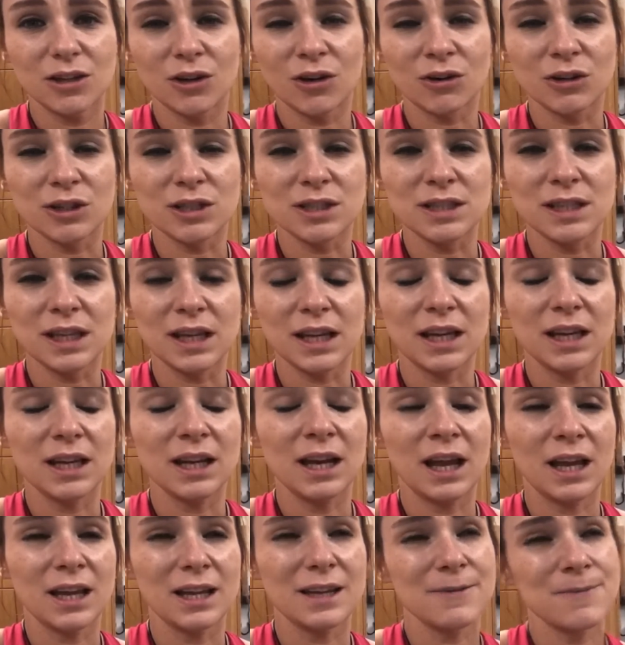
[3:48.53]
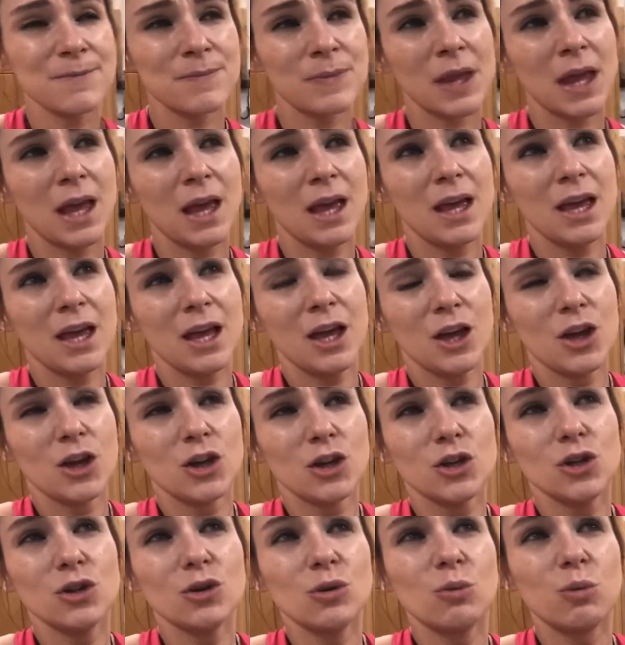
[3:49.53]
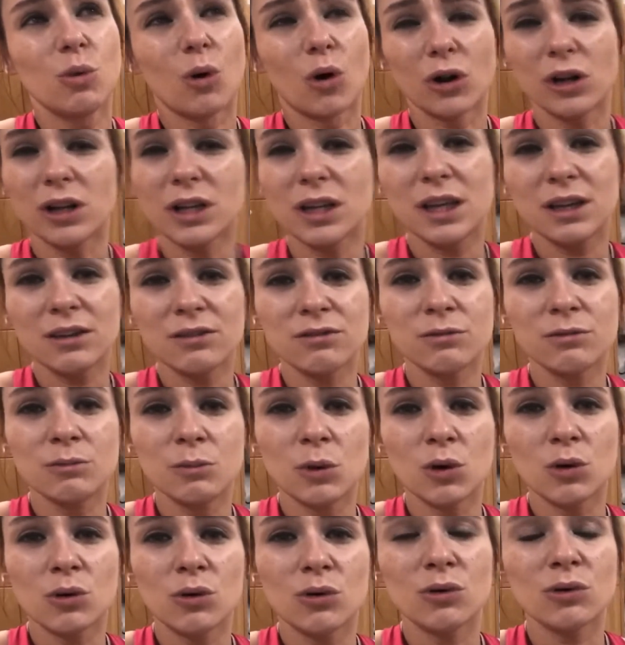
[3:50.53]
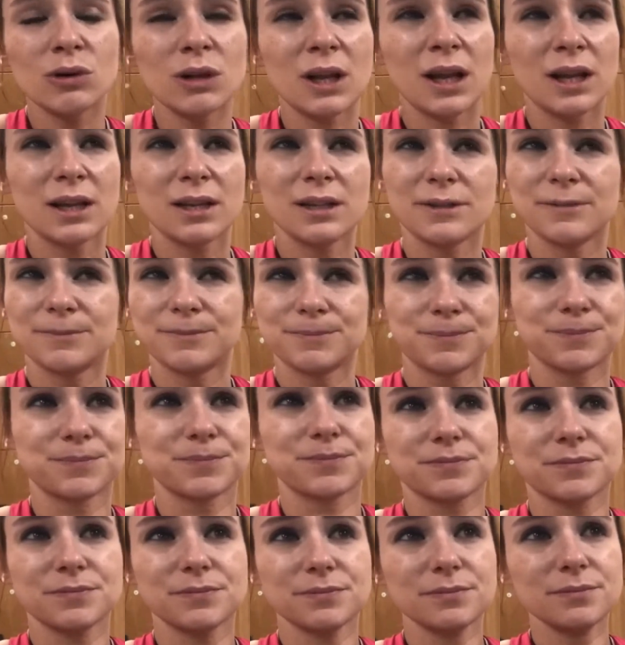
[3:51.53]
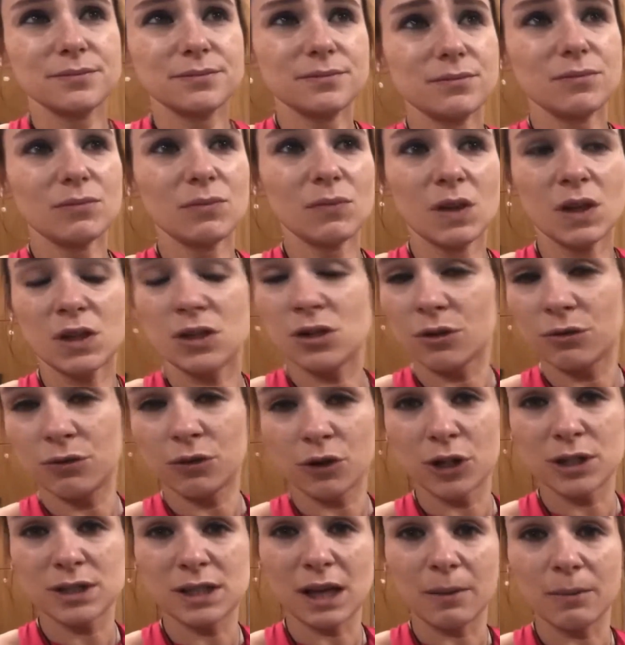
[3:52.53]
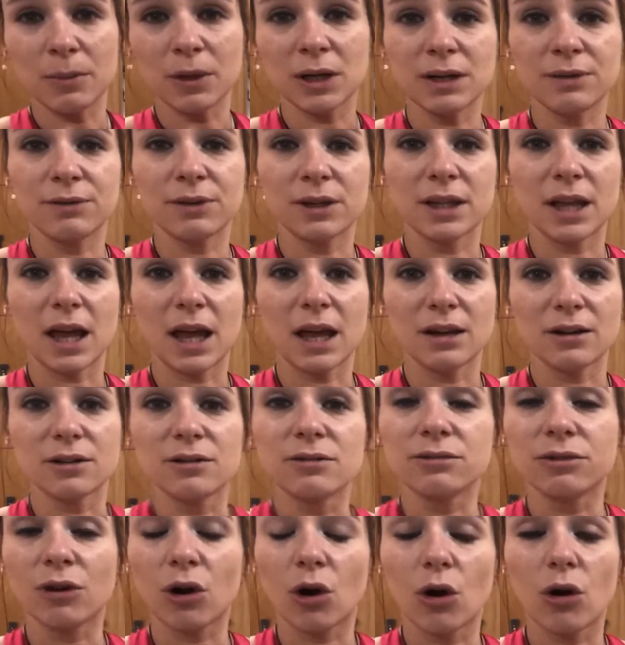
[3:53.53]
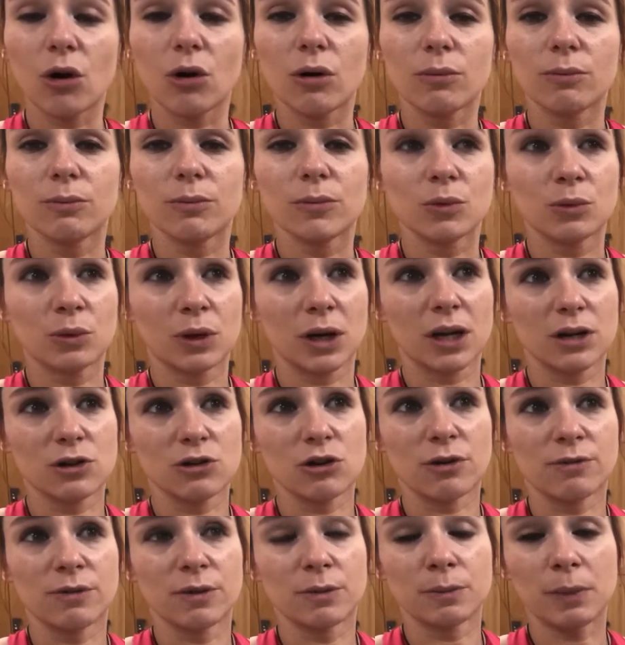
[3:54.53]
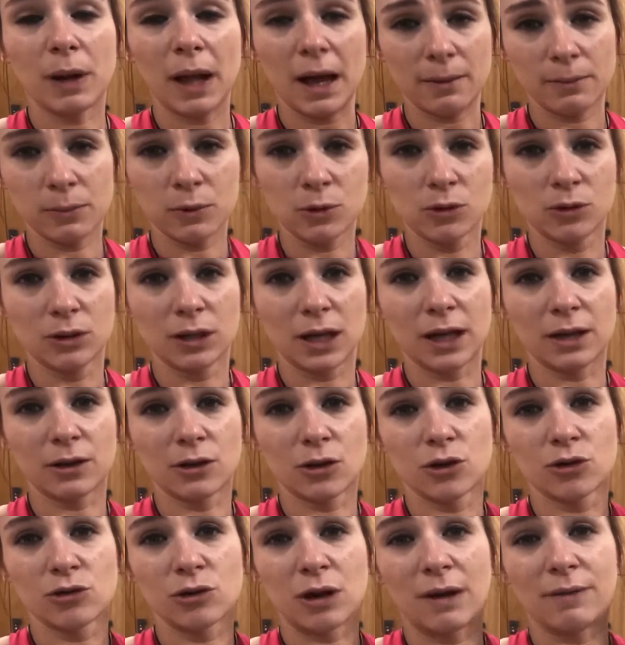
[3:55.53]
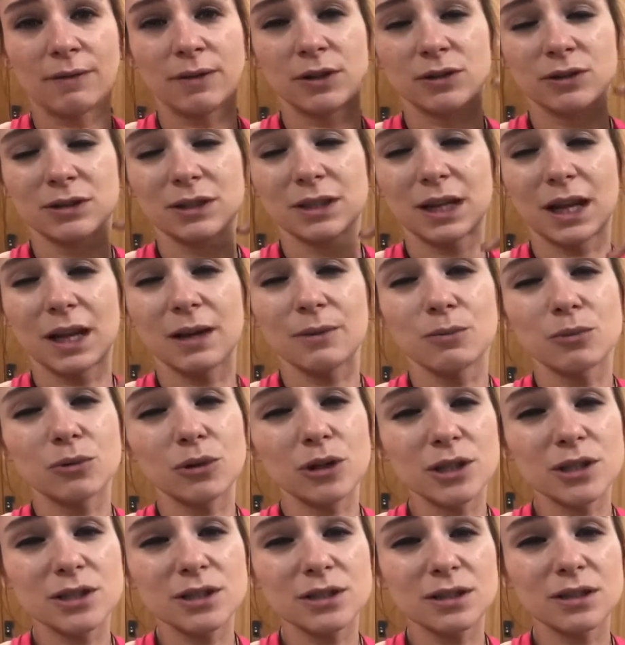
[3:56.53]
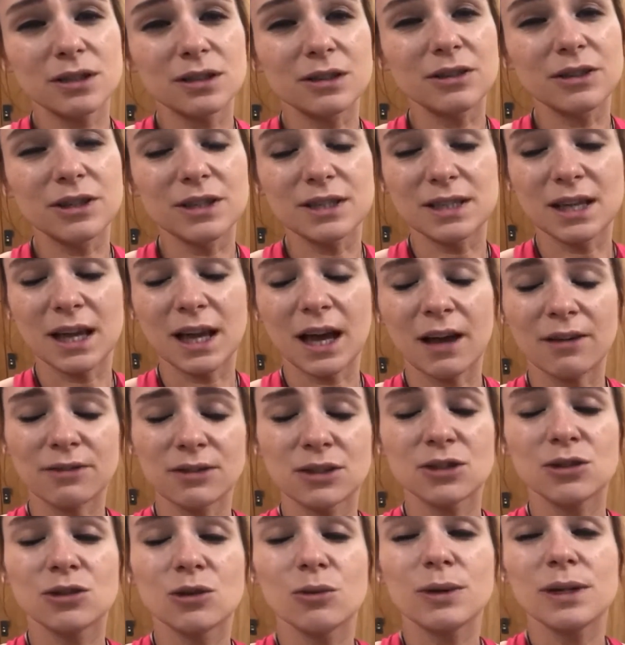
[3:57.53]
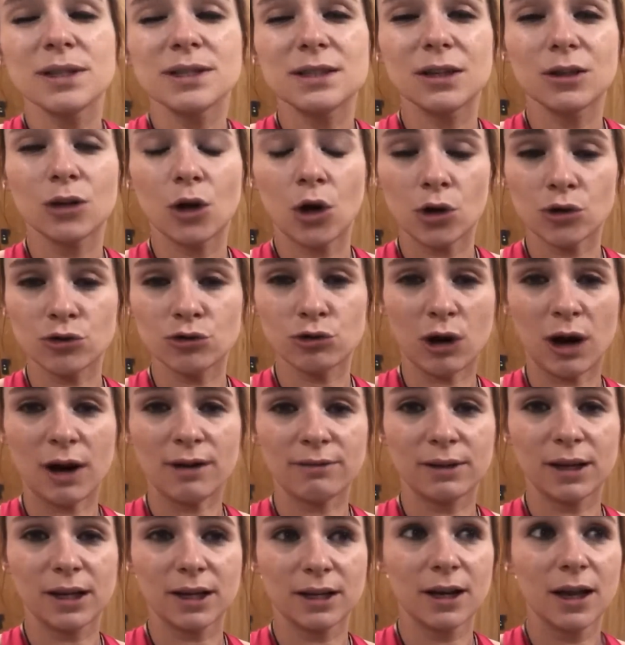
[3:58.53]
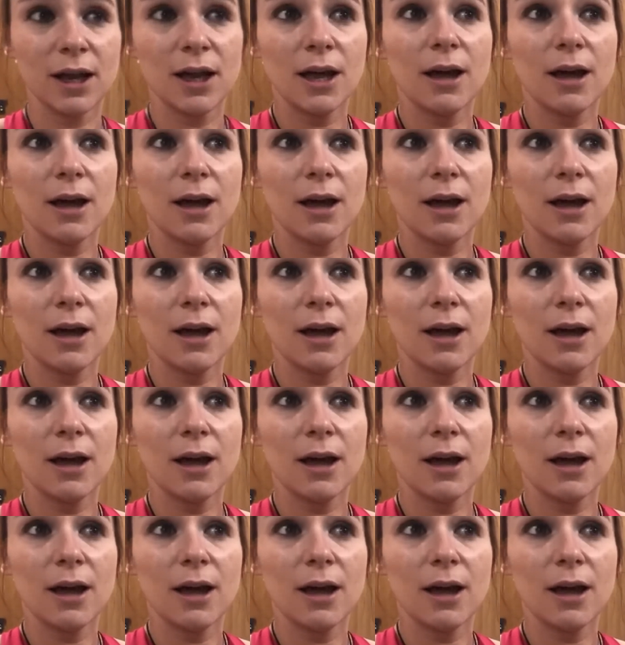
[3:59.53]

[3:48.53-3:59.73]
honestly, like you want to give more, like so for example even then from when i traveled blackpool i go travel to like bristol the day after so it's a lot of traveling